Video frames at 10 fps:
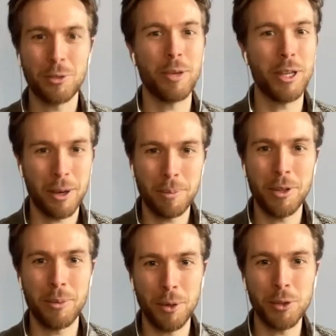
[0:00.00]
or may not be
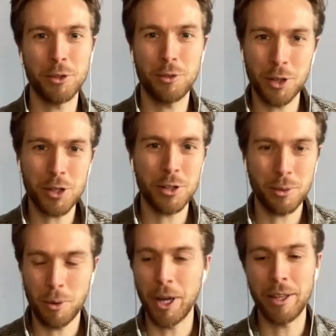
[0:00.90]
the most efficient
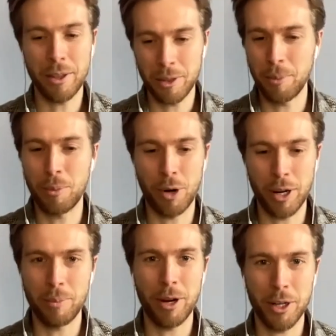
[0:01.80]
way that the brain
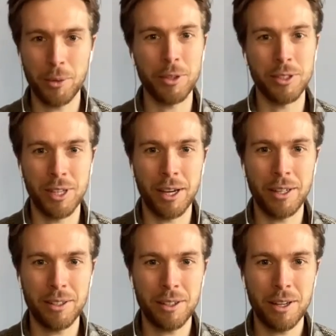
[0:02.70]
and body were
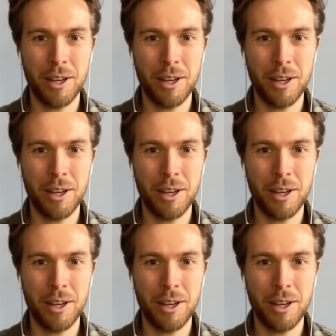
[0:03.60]
designed,